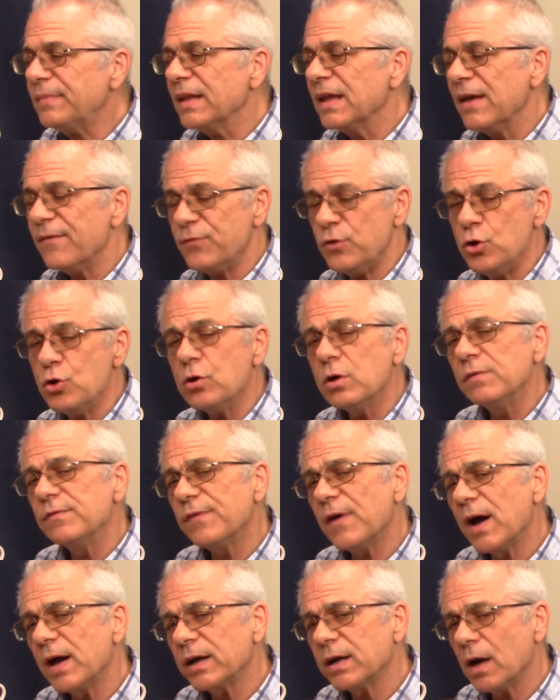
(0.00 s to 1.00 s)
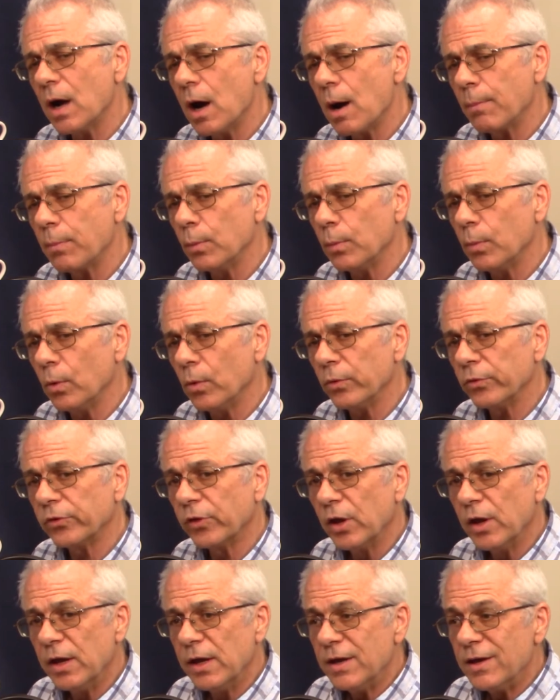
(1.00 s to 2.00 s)
If you can find comparables,
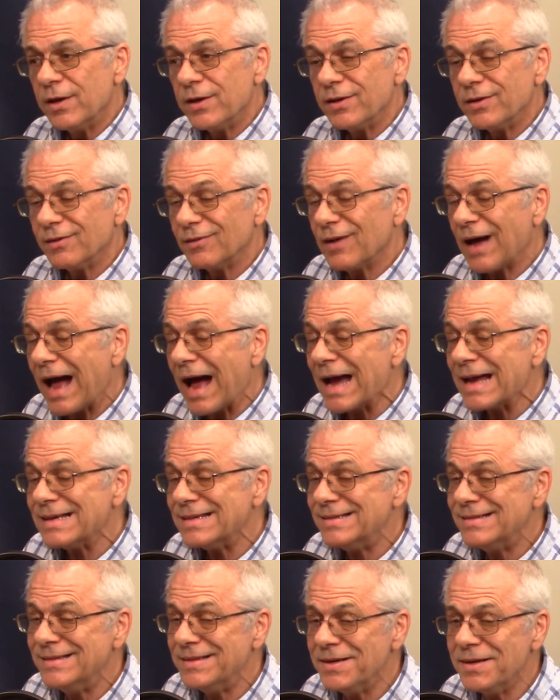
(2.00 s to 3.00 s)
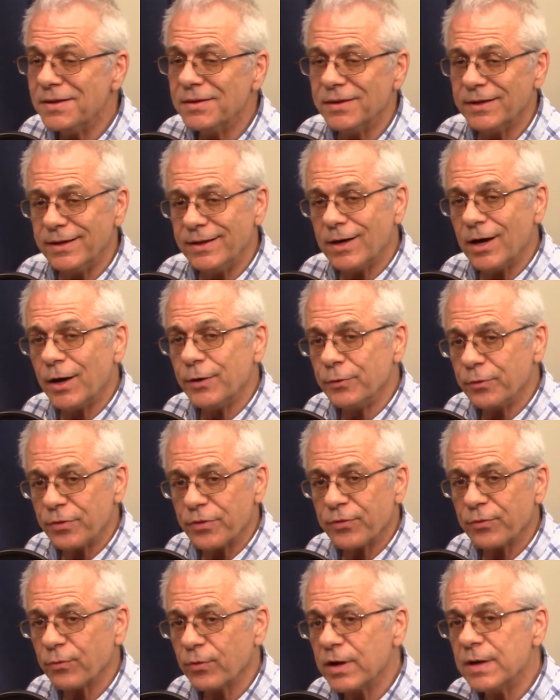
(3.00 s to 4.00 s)
ideally under
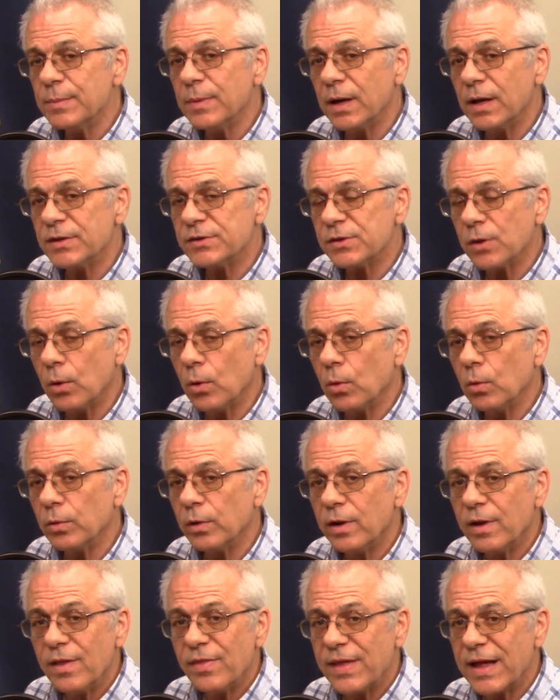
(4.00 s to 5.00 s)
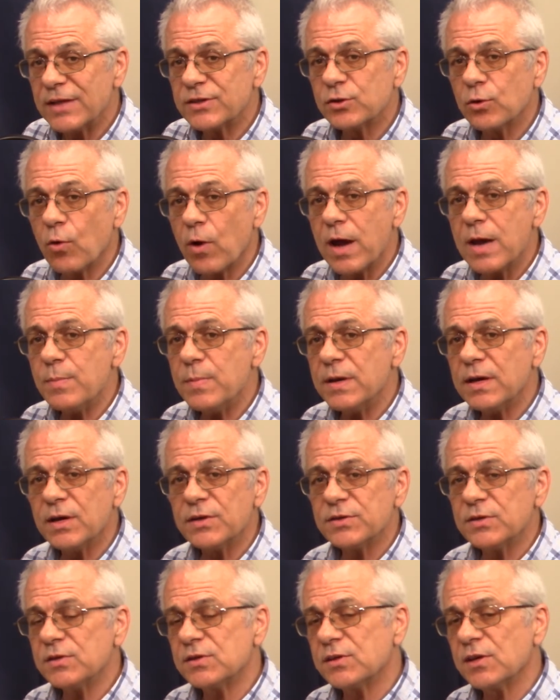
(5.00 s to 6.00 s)
3 months old, that's great
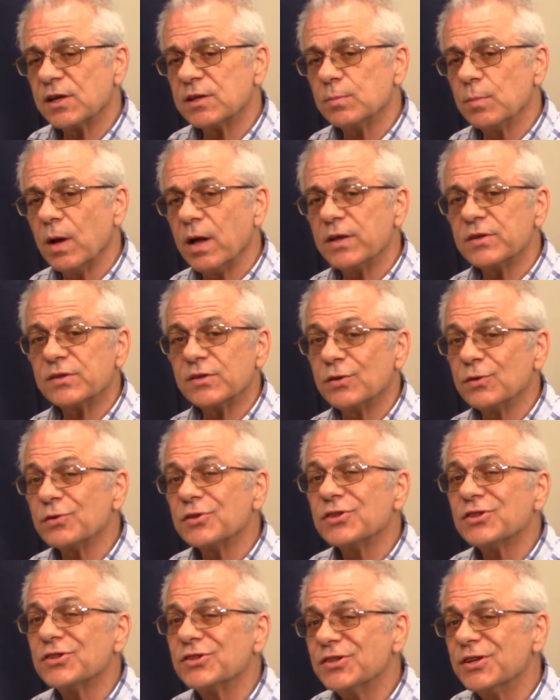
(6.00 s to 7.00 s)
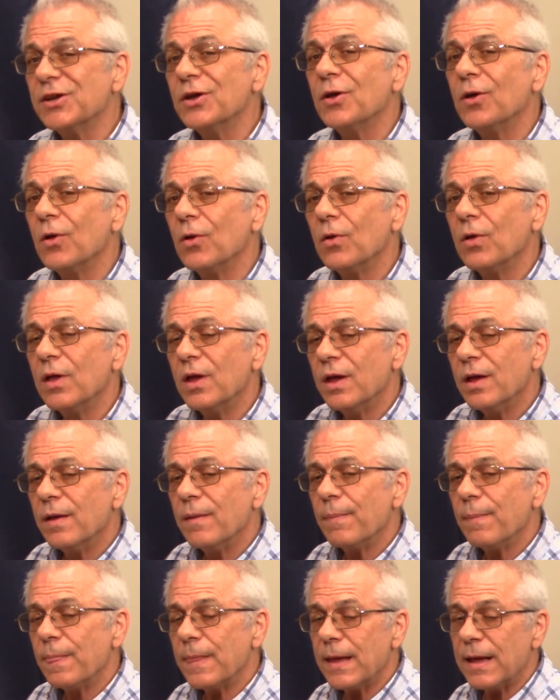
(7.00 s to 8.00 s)
because in 6 months, they're still
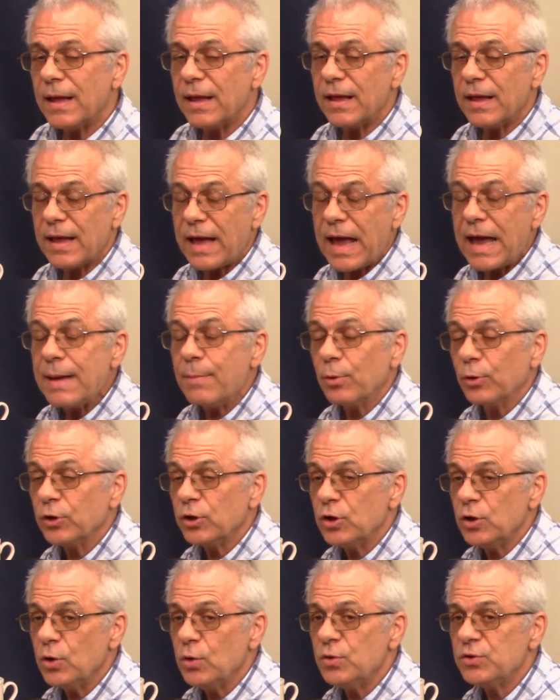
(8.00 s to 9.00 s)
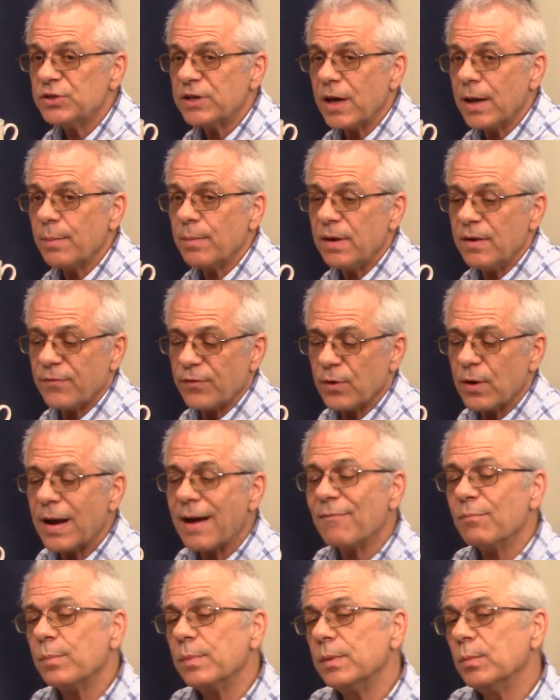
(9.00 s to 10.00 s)
able to use them if there
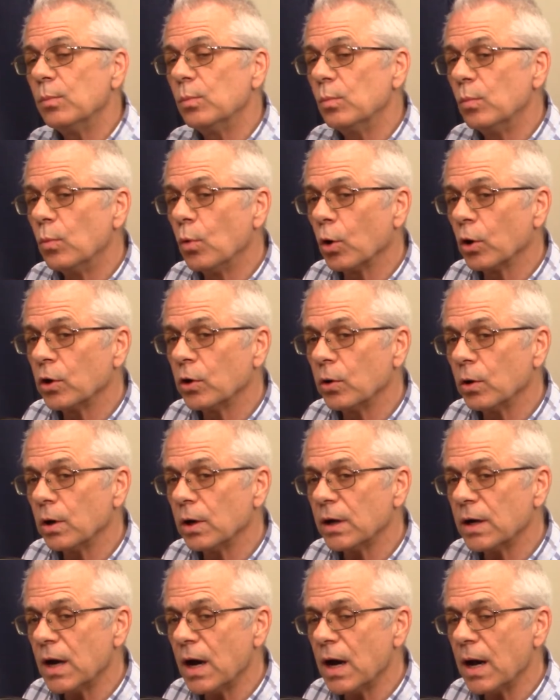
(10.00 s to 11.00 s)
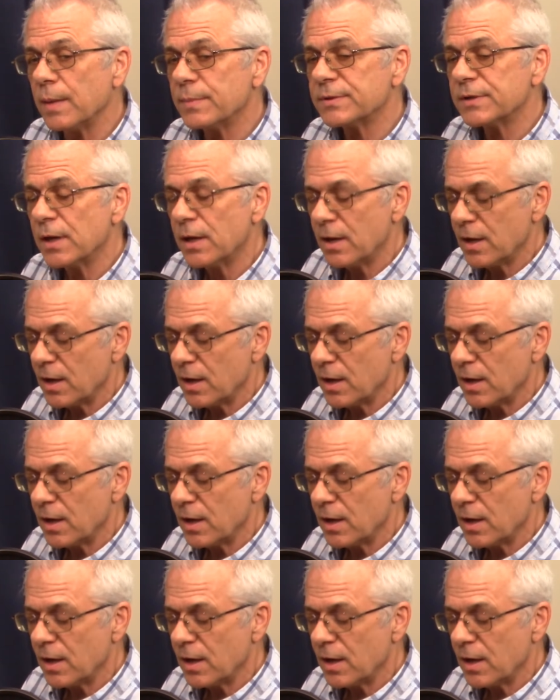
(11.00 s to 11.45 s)
haven't been more current comps.